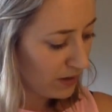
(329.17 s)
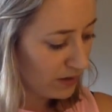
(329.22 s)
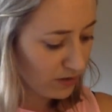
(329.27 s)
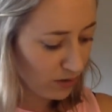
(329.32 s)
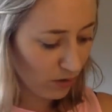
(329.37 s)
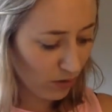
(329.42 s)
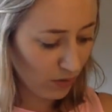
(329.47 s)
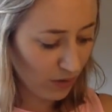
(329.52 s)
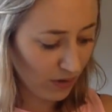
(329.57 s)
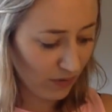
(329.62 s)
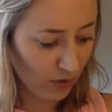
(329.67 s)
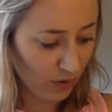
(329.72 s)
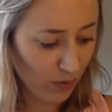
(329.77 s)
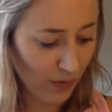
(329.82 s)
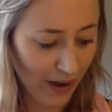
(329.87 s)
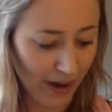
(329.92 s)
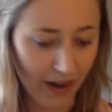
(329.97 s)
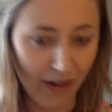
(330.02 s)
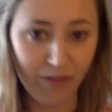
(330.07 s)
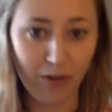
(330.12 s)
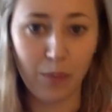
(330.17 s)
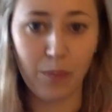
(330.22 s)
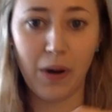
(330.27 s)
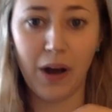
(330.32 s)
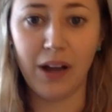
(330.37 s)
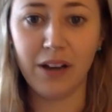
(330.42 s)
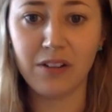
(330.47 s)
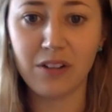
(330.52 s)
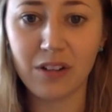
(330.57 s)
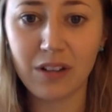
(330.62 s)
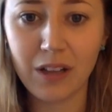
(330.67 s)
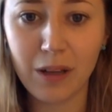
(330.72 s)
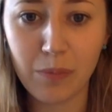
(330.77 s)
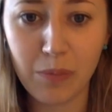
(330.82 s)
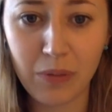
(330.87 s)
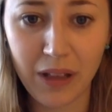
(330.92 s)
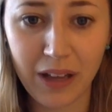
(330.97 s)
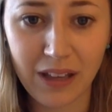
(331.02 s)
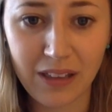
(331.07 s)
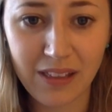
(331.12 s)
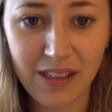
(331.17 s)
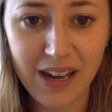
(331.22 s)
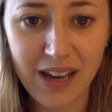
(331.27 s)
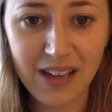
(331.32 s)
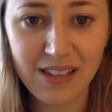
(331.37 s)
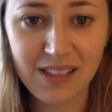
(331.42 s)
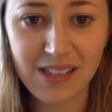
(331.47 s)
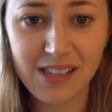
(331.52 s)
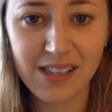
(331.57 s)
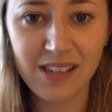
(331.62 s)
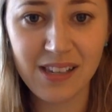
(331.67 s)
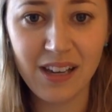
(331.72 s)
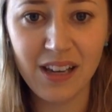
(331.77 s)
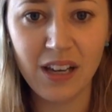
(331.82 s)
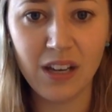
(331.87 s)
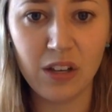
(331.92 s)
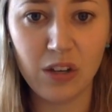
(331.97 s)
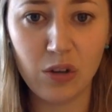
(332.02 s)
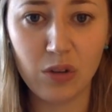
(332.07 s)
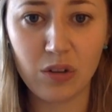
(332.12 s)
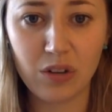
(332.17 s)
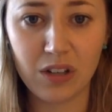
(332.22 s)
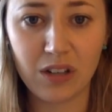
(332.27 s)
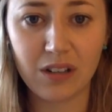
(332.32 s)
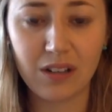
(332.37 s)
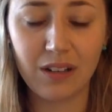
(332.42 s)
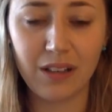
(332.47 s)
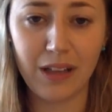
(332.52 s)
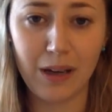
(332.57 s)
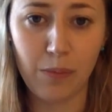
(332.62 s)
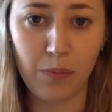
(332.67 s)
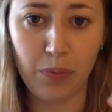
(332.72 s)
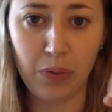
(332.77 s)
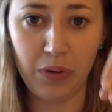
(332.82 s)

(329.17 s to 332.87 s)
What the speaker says: So if you have a binder clip like this, you could clip